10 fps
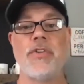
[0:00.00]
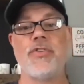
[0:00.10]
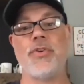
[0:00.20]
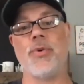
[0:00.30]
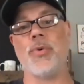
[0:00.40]

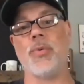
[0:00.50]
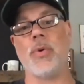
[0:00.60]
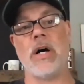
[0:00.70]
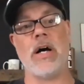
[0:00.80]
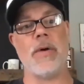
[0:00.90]
to
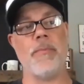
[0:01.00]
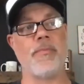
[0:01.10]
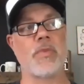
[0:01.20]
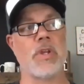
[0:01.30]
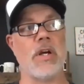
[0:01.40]
um,
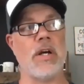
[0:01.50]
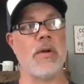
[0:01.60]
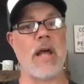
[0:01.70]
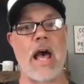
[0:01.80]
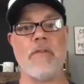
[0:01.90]
uh,
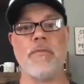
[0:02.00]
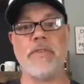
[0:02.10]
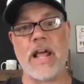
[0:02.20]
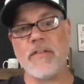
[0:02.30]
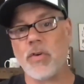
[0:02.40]
have
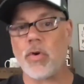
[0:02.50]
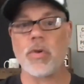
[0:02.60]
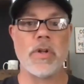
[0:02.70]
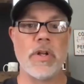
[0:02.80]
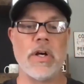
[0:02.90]

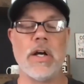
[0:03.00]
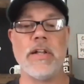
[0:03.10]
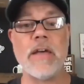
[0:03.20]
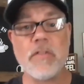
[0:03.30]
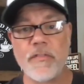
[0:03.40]
naval uh,
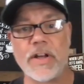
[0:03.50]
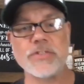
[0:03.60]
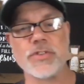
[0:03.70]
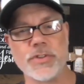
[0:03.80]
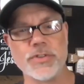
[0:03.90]
naval
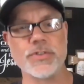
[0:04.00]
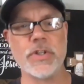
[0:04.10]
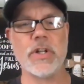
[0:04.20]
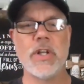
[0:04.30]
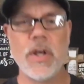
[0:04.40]
vessels
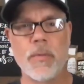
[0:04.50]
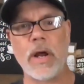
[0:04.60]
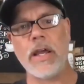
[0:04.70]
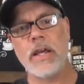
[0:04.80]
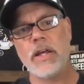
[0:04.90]
and
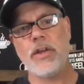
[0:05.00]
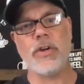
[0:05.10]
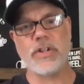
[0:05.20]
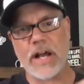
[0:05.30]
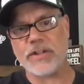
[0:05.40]
right you
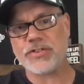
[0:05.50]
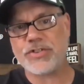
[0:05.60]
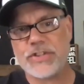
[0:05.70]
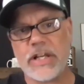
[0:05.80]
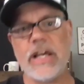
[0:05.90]
can kind of
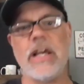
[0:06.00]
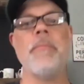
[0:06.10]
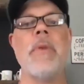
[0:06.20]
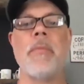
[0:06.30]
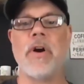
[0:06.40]
see
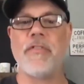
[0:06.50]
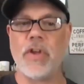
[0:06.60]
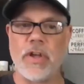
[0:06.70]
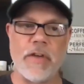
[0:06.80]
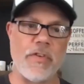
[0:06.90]
remember if
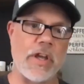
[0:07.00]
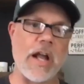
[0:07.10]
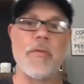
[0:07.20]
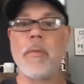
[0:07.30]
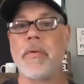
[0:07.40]
you if you kind
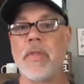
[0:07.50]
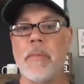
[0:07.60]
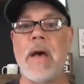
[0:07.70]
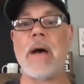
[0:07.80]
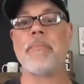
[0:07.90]
of remember the
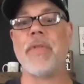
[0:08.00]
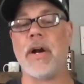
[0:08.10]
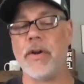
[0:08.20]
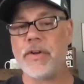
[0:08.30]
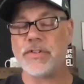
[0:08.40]
map there
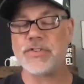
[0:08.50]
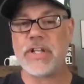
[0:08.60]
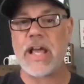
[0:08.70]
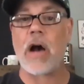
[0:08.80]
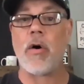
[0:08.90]
you could
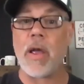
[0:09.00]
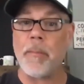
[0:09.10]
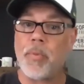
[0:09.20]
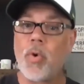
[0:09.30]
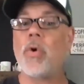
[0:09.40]
see how
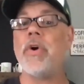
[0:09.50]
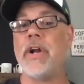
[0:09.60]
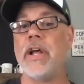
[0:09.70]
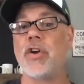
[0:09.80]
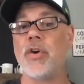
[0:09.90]
important
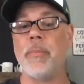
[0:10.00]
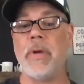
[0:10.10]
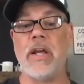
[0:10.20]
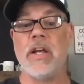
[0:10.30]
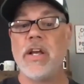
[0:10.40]
it could
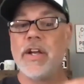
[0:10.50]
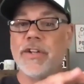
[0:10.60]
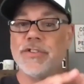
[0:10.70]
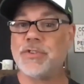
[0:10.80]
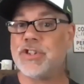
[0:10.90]
be
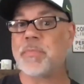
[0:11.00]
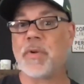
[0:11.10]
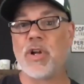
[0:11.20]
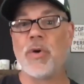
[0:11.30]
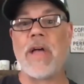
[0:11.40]
because just
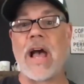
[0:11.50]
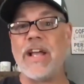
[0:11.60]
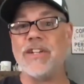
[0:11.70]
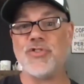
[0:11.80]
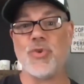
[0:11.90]
below that
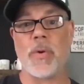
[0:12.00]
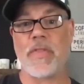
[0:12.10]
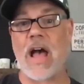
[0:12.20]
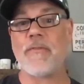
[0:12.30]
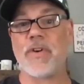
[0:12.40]
is north
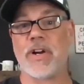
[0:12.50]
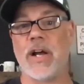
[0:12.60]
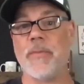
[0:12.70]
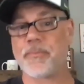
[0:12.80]
africa